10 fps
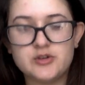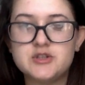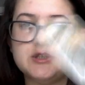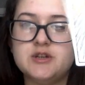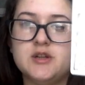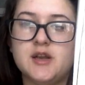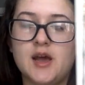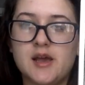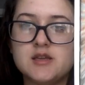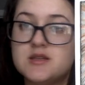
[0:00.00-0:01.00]
They're still a
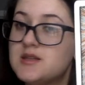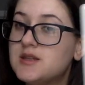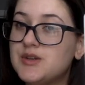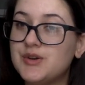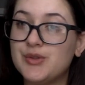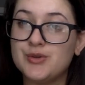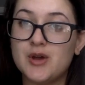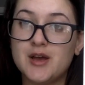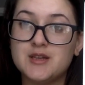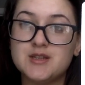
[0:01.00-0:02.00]
knight. They're
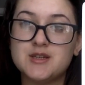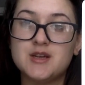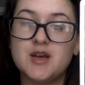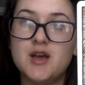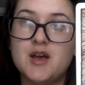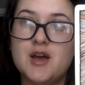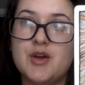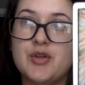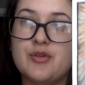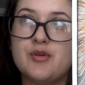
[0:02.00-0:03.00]
not,
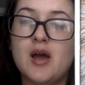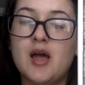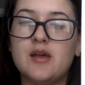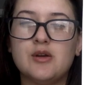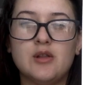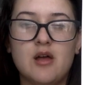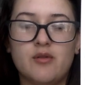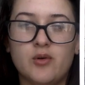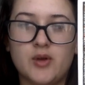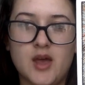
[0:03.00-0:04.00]
they're not at your
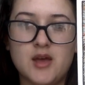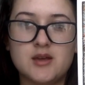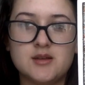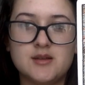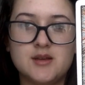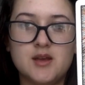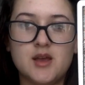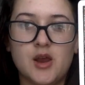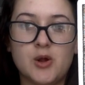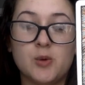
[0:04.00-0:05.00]
level yet,
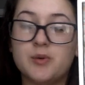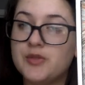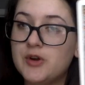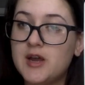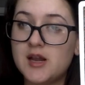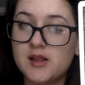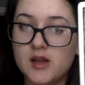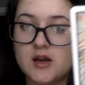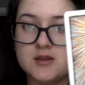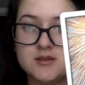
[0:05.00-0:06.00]
you know, but they're getting
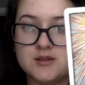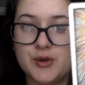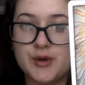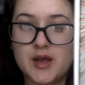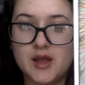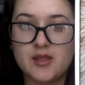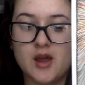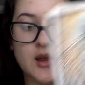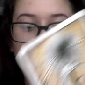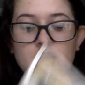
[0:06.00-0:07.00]
there. They're getting
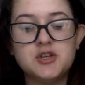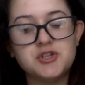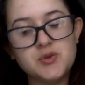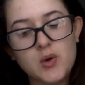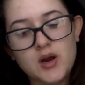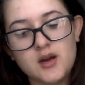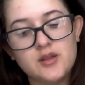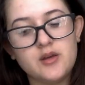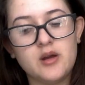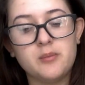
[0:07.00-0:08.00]
there. Sure,
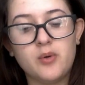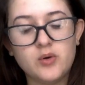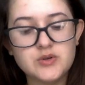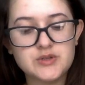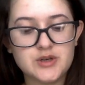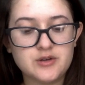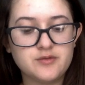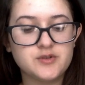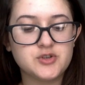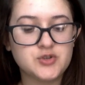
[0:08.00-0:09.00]
they're
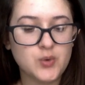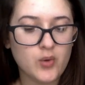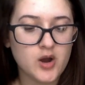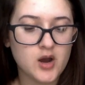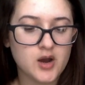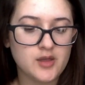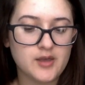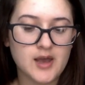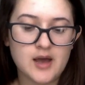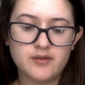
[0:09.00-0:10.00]
impulsive. Sure,
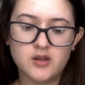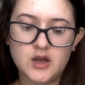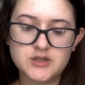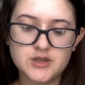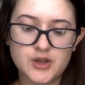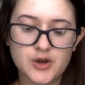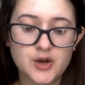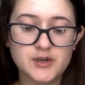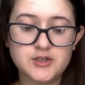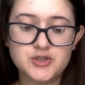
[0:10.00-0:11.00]
they have a lot to
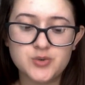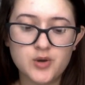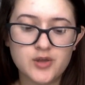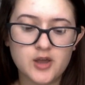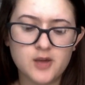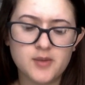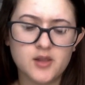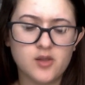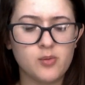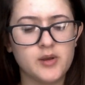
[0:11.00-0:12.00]
learn. And sure, they could be a
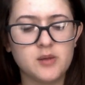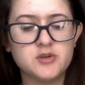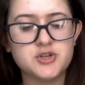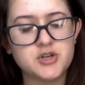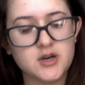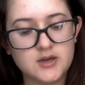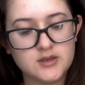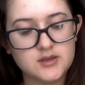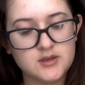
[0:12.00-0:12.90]
little bit immature.